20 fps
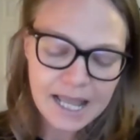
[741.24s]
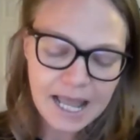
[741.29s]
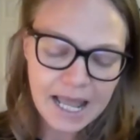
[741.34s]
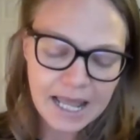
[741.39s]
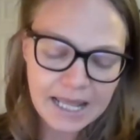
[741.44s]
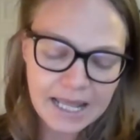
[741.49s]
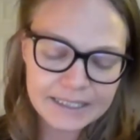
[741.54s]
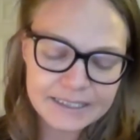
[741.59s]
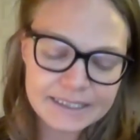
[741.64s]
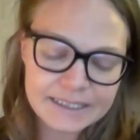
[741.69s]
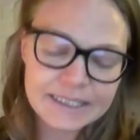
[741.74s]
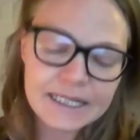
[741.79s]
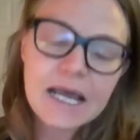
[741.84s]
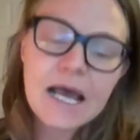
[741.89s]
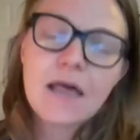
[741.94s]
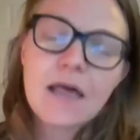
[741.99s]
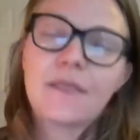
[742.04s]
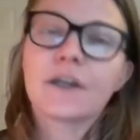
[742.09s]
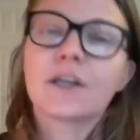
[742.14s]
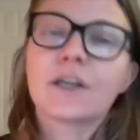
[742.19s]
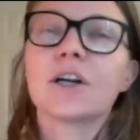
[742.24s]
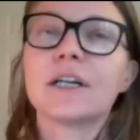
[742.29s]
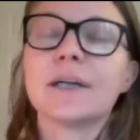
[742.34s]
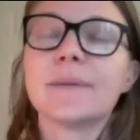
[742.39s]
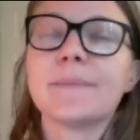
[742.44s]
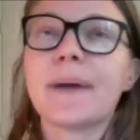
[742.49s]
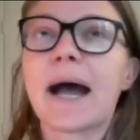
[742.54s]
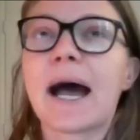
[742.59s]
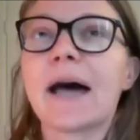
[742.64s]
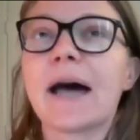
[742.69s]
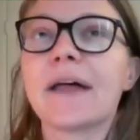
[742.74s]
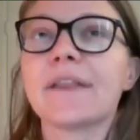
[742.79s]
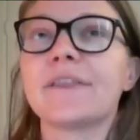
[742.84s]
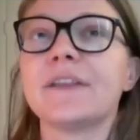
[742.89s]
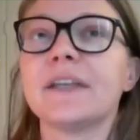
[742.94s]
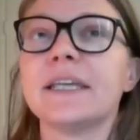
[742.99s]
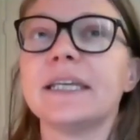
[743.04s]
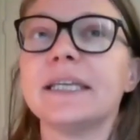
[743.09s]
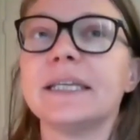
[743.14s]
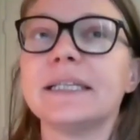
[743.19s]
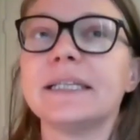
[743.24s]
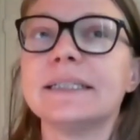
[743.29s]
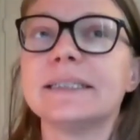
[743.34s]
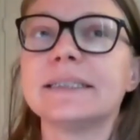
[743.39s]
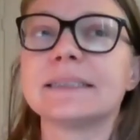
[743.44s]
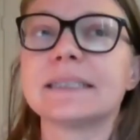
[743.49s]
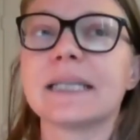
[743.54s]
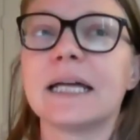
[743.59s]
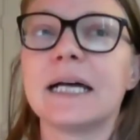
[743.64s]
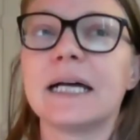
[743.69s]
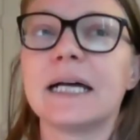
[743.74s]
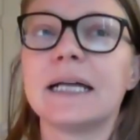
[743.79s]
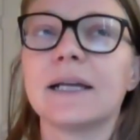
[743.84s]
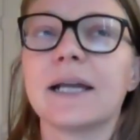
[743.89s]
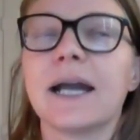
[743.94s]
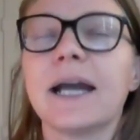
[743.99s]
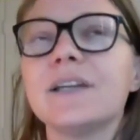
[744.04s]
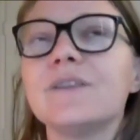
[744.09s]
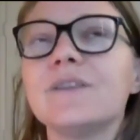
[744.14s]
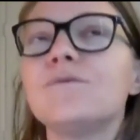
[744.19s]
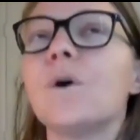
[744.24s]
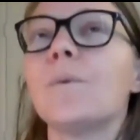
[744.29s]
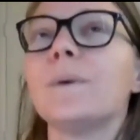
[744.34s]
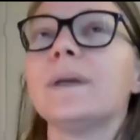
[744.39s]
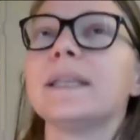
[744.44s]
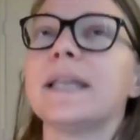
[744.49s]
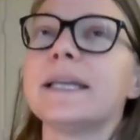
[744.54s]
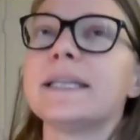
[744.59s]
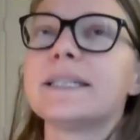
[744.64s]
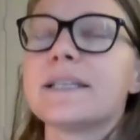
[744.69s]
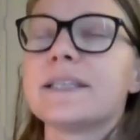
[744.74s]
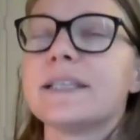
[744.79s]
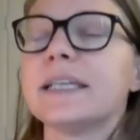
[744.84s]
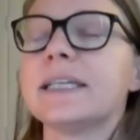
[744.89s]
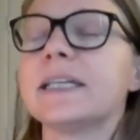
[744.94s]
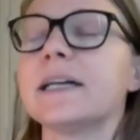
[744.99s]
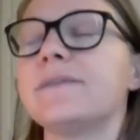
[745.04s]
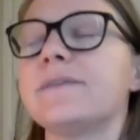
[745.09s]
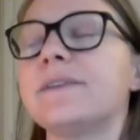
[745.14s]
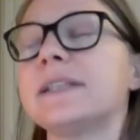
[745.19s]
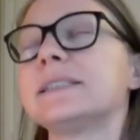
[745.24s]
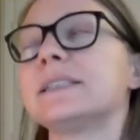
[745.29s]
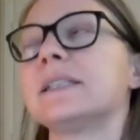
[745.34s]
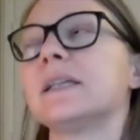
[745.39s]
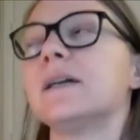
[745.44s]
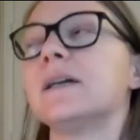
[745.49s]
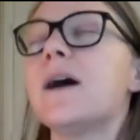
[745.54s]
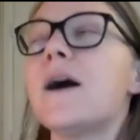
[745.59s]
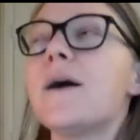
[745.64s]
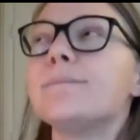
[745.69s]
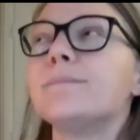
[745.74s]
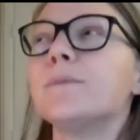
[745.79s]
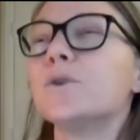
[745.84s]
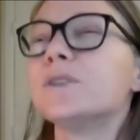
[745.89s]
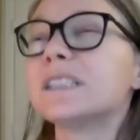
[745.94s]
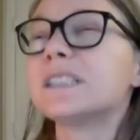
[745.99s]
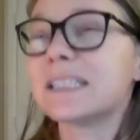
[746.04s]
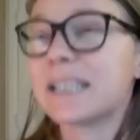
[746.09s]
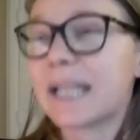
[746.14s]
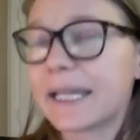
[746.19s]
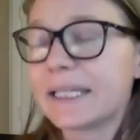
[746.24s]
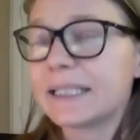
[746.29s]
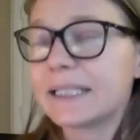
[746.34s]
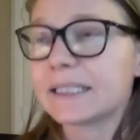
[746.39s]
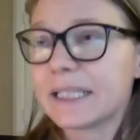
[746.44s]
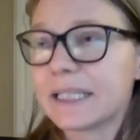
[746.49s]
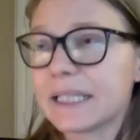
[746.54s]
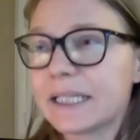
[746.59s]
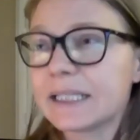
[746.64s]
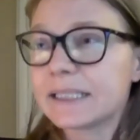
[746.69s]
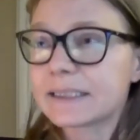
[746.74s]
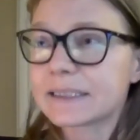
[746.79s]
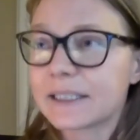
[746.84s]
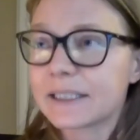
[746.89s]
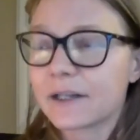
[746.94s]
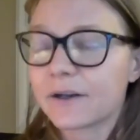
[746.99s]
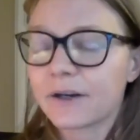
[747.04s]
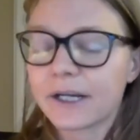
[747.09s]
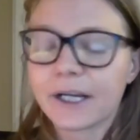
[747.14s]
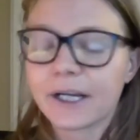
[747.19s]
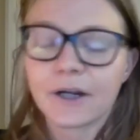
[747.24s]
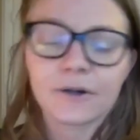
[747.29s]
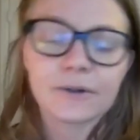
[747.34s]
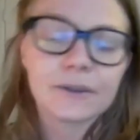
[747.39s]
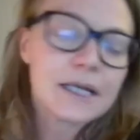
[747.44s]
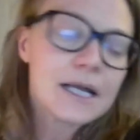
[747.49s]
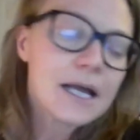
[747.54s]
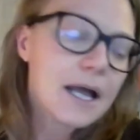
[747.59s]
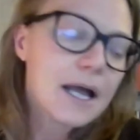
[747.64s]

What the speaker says: And the current path is kind of what we like to think of as the most likely scenario.